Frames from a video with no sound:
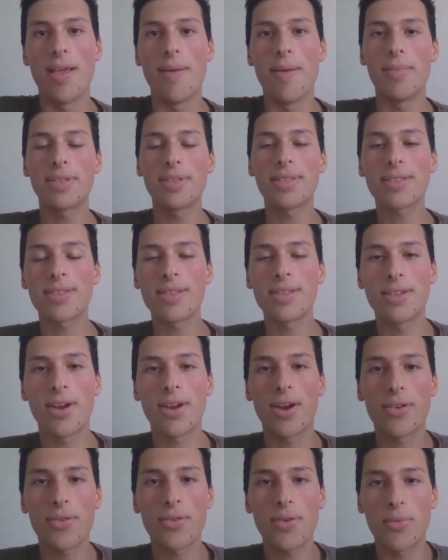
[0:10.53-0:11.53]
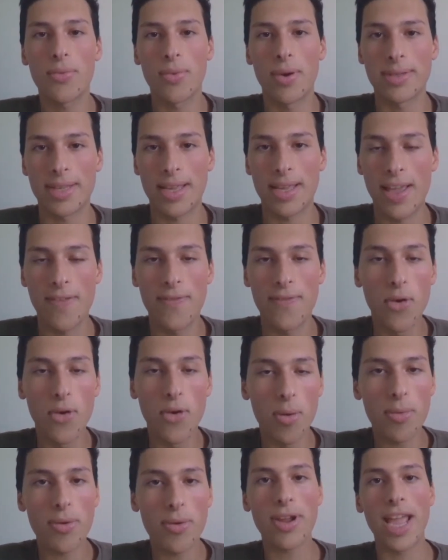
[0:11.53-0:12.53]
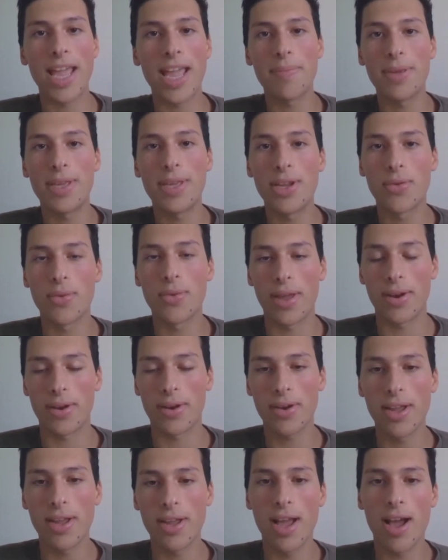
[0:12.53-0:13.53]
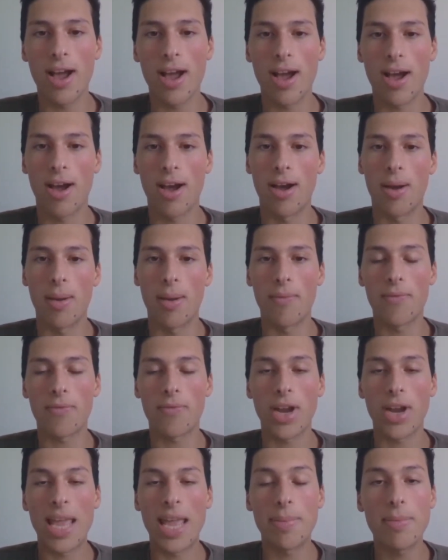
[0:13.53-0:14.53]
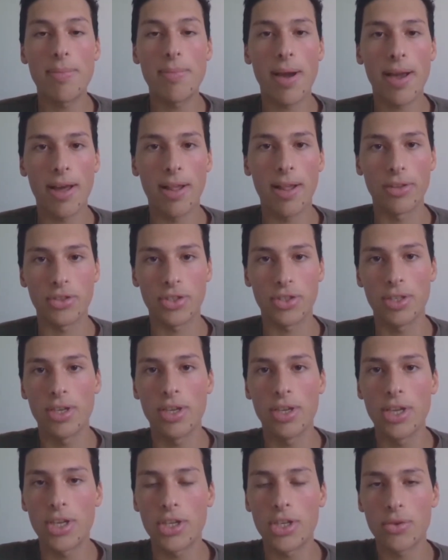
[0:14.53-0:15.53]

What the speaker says: Mrs. Stendardo was a former AP grader for AP Biology.